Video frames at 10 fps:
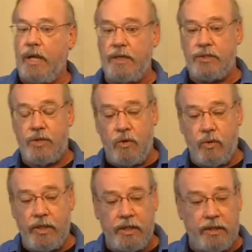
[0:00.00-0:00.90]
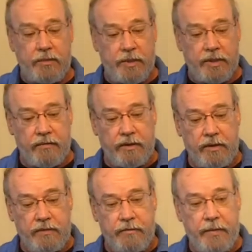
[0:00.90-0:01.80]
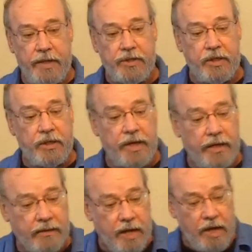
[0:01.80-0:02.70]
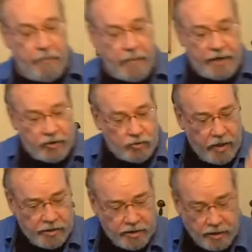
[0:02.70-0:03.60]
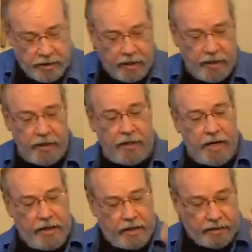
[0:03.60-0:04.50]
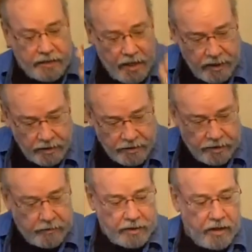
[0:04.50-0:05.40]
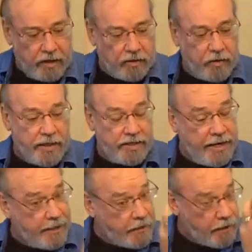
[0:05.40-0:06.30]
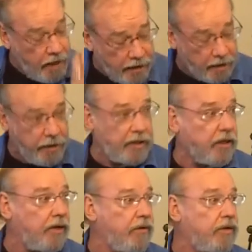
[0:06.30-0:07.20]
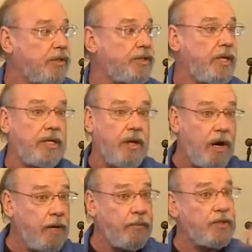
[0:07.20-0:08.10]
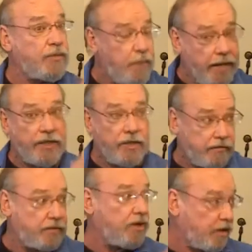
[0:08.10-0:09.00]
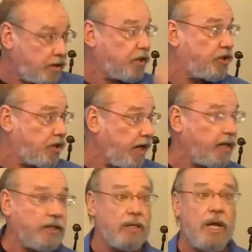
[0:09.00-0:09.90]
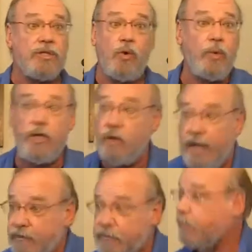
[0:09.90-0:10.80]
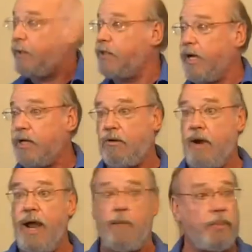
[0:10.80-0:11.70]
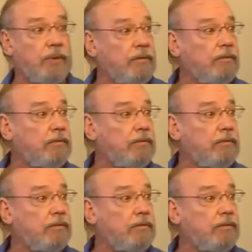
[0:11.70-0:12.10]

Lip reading: And so we need to be given good information and by trusting God, acknowledging him in all our ways and not leaning on our own understanding, our perspective starts to change so we don't have to project crap.